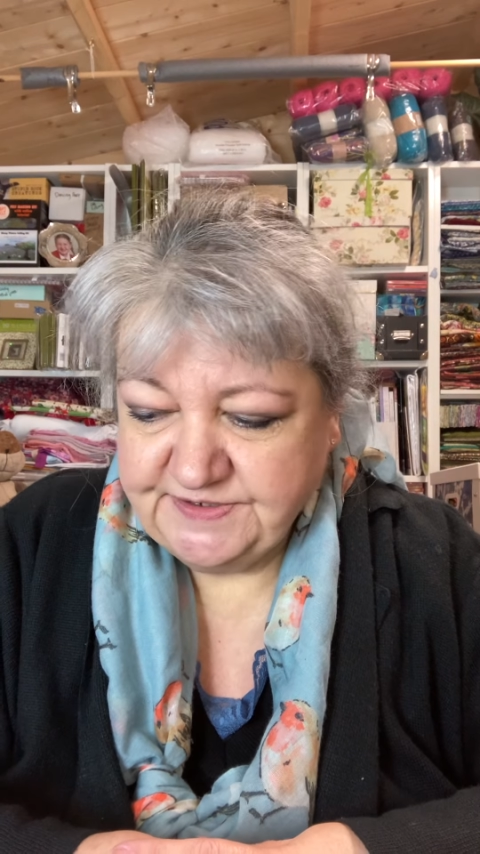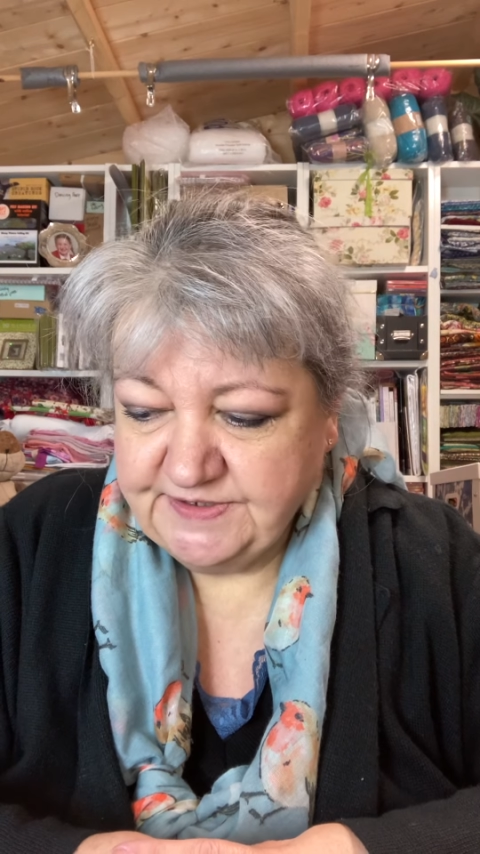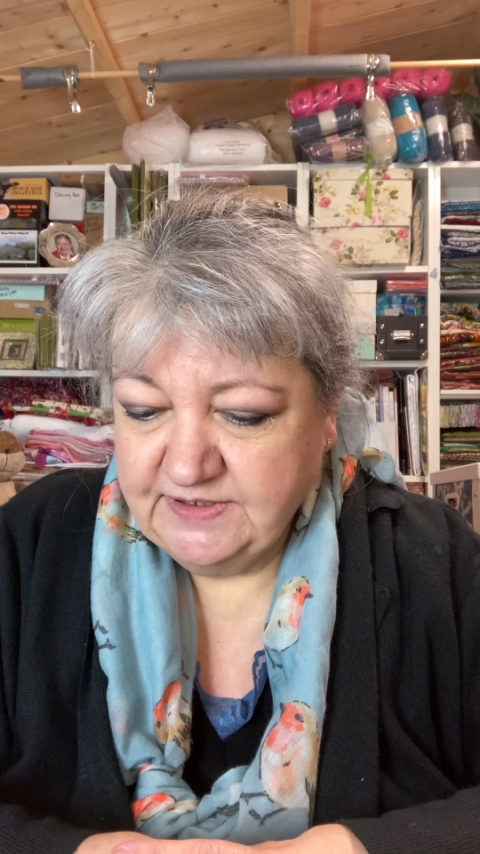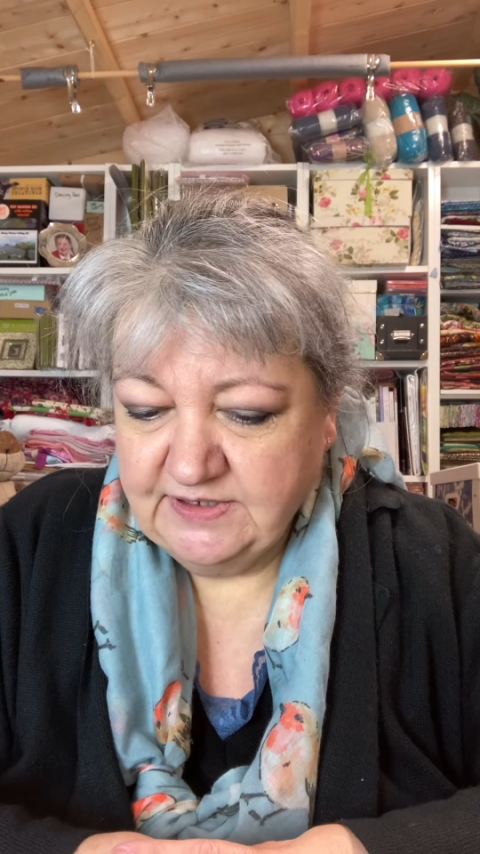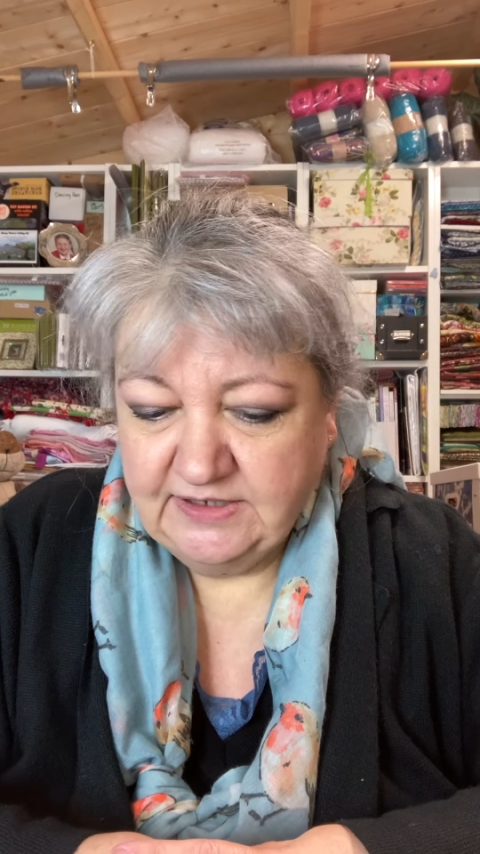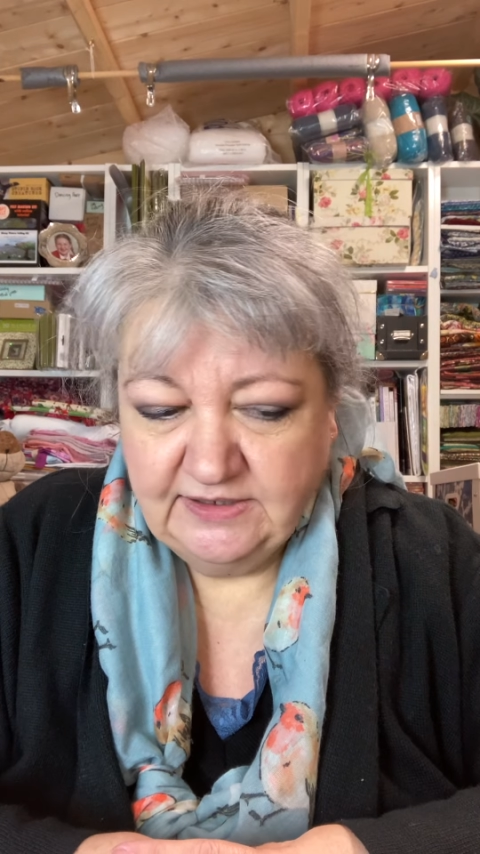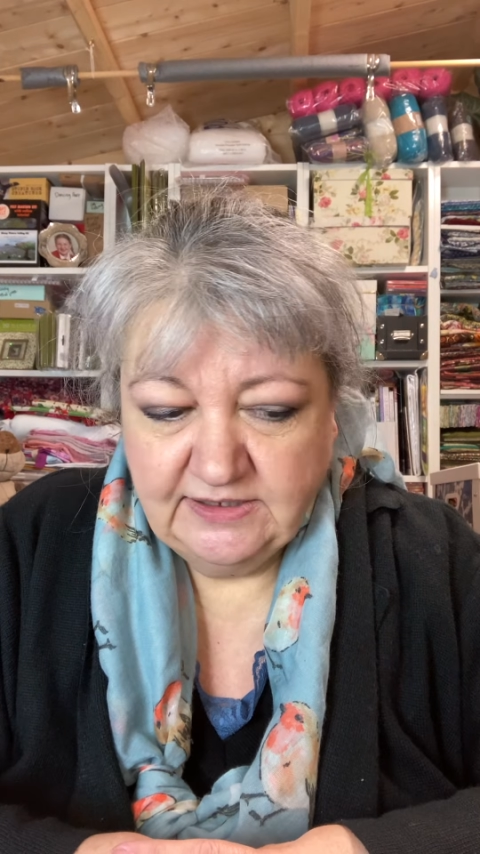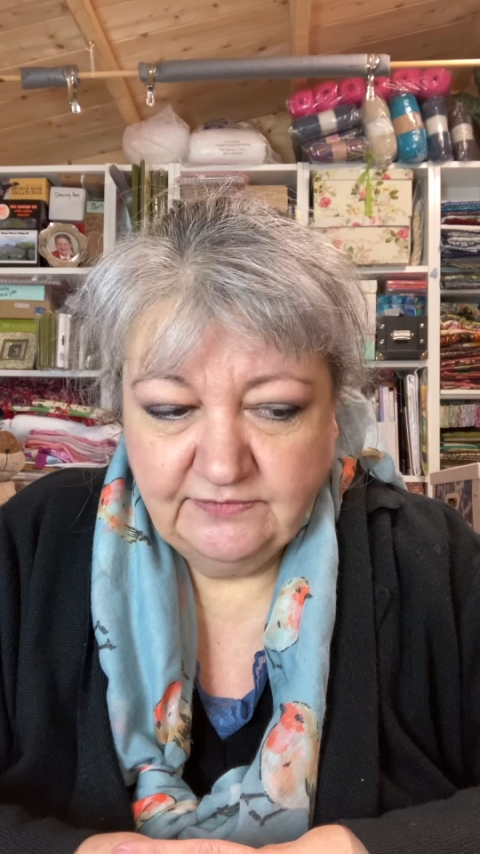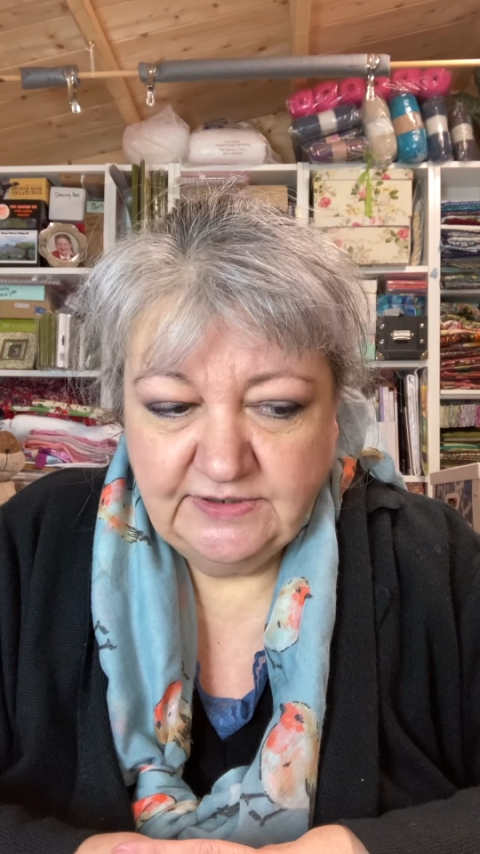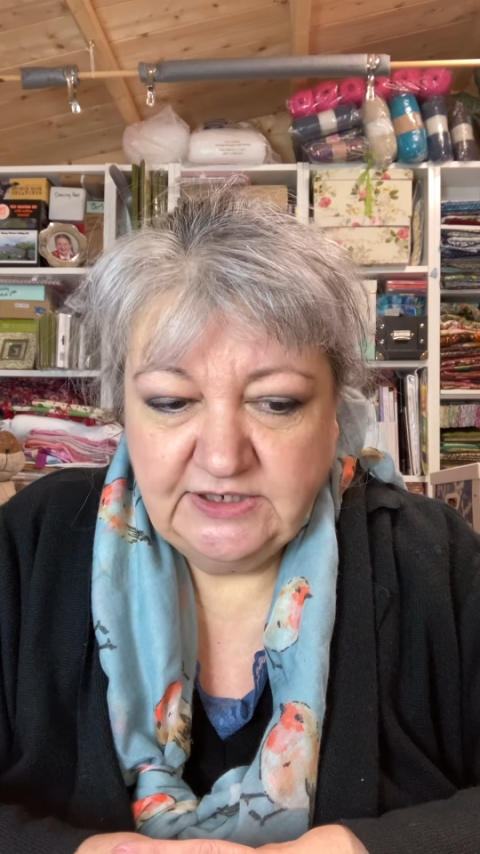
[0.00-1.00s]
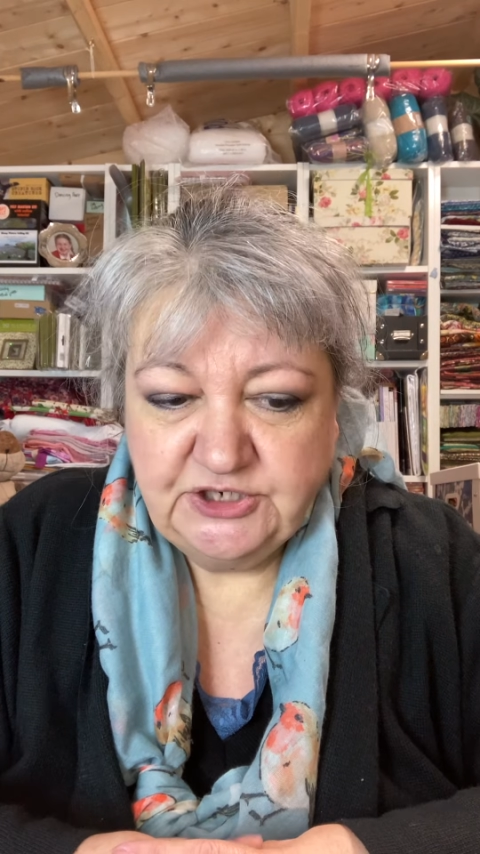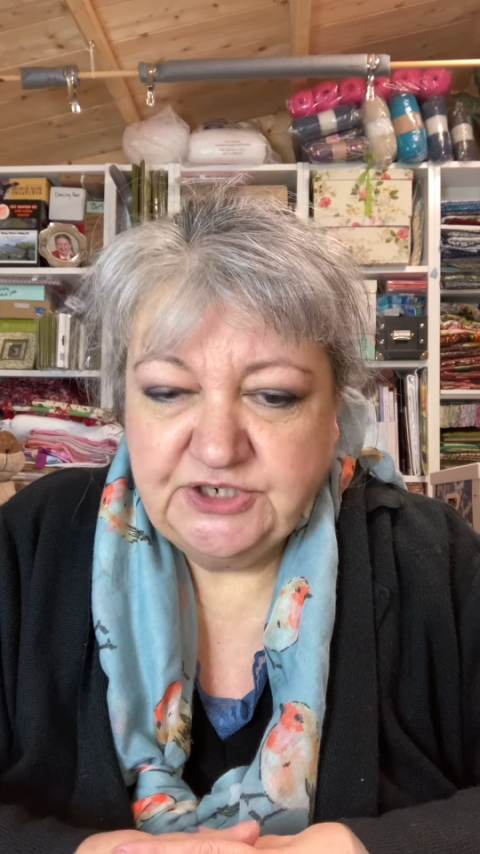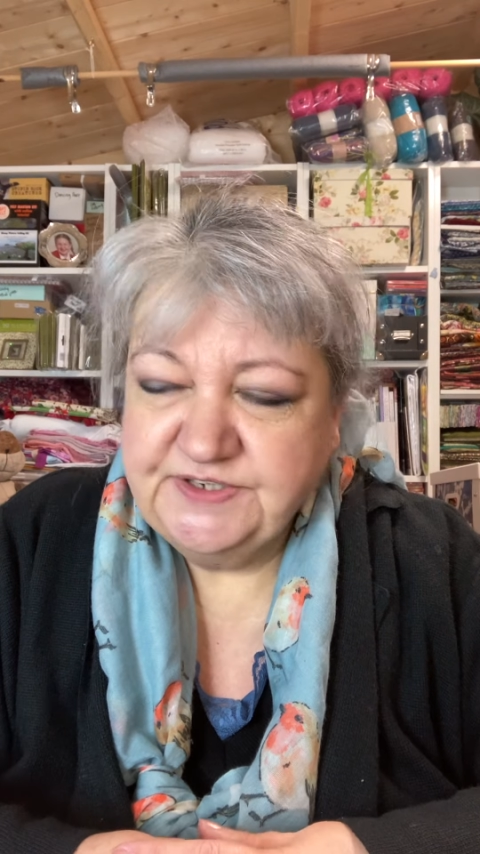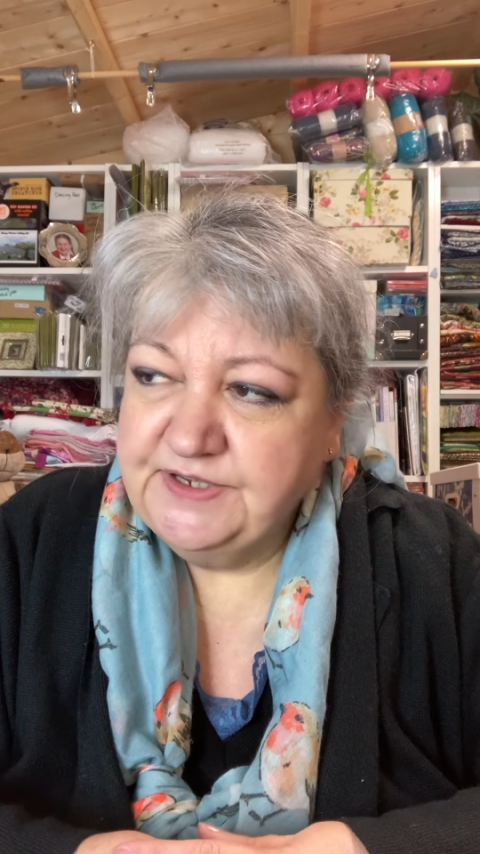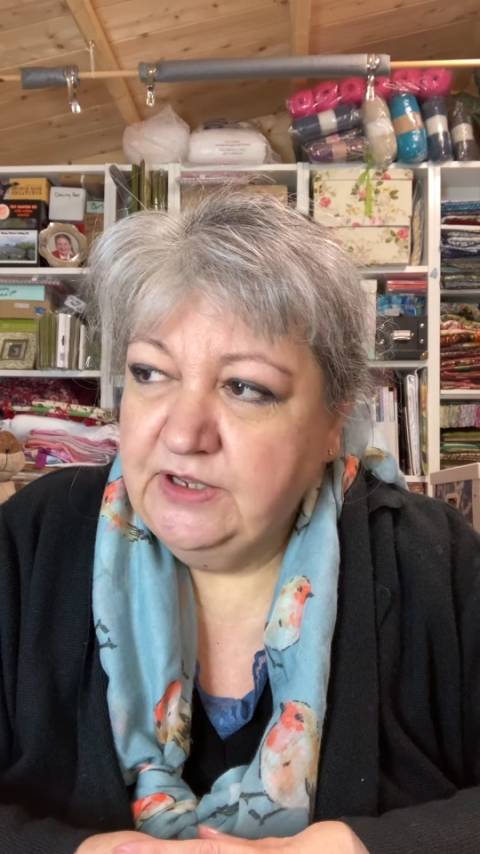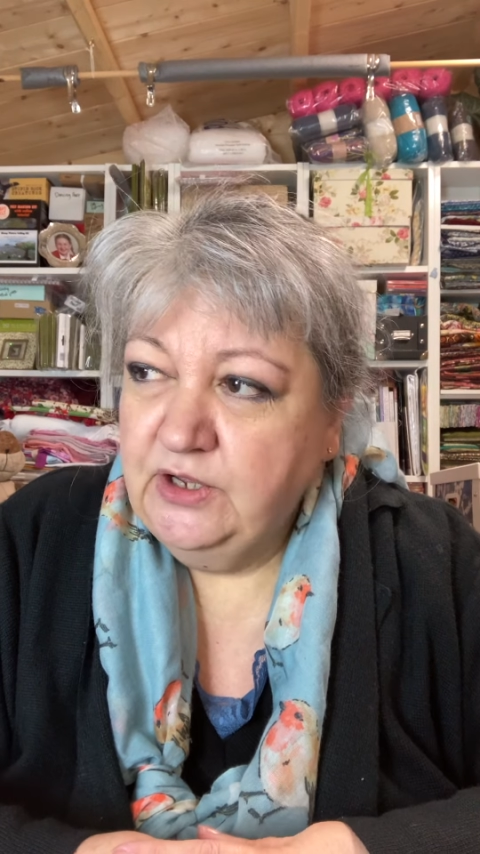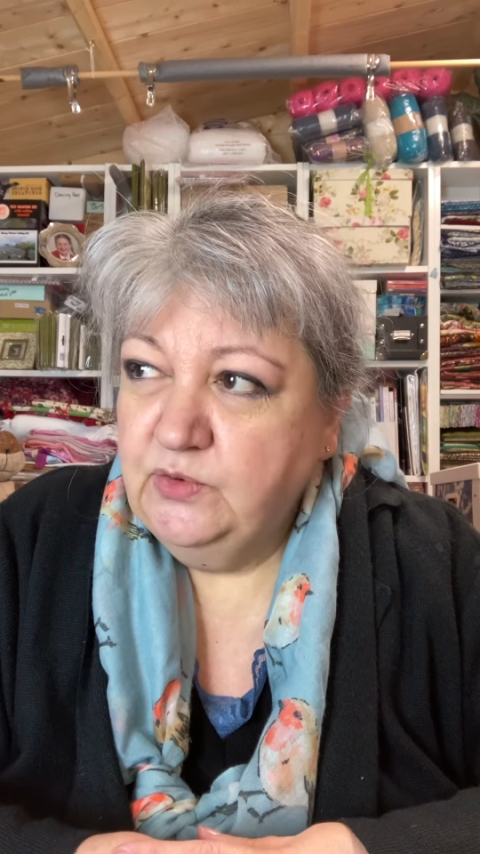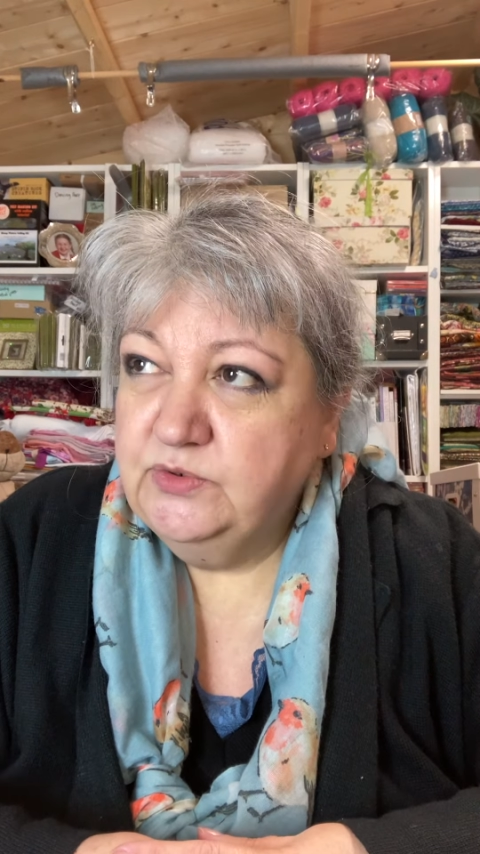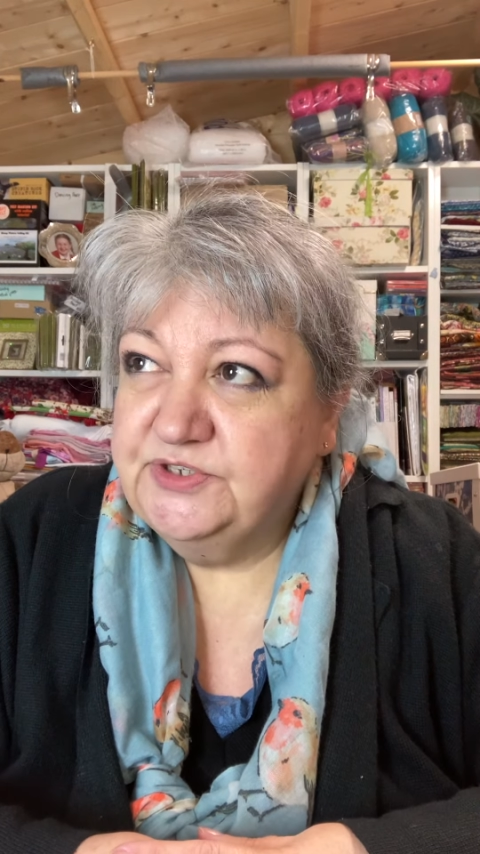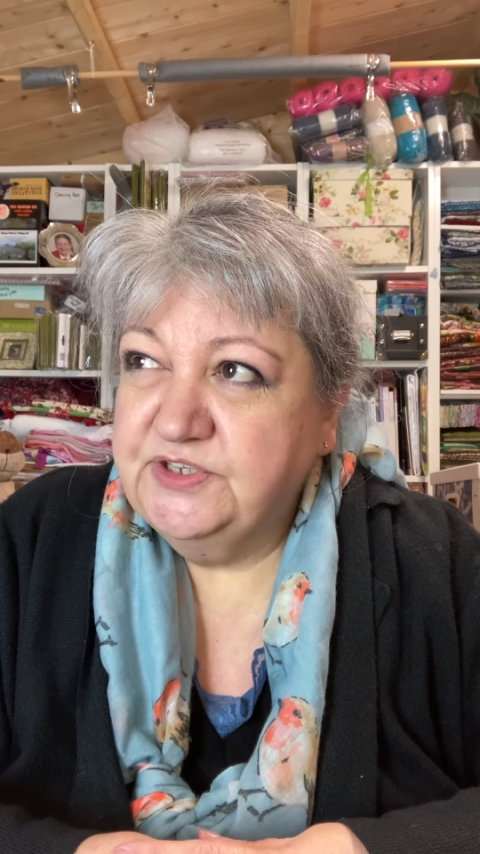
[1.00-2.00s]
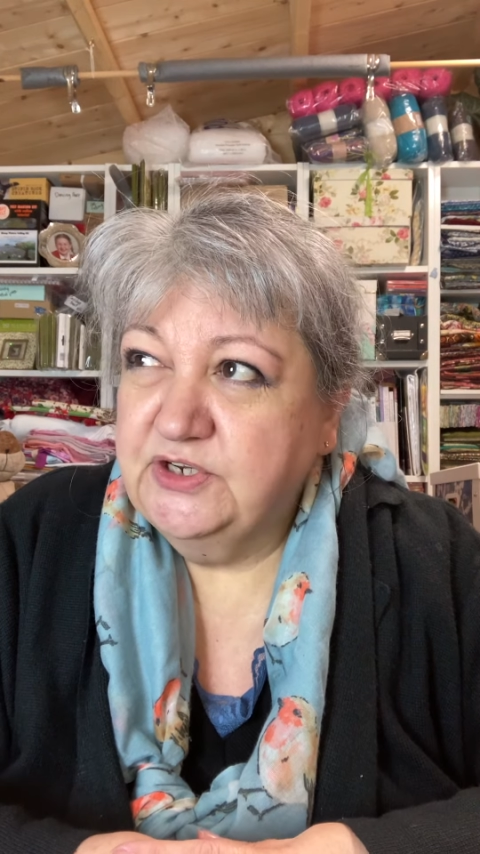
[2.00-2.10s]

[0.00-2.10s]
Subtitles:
and little villages was the